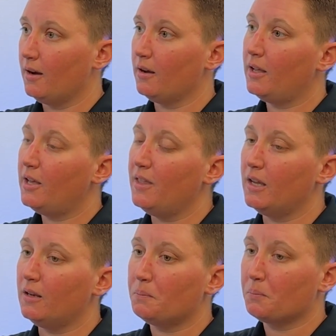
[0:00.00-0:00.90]
And
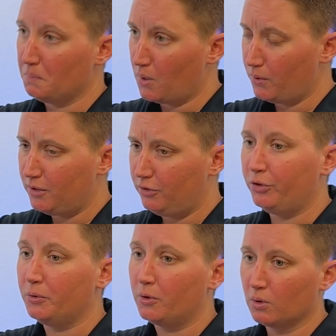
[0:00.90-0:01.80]
then promoted
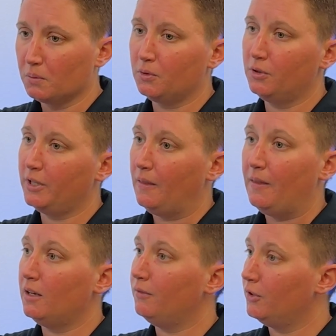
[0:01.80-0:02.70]
to corporal, and
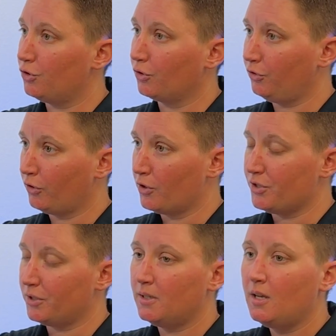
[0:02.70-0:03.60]
then eventually
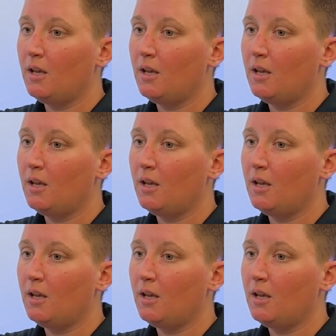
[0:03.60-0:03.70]
sergeant.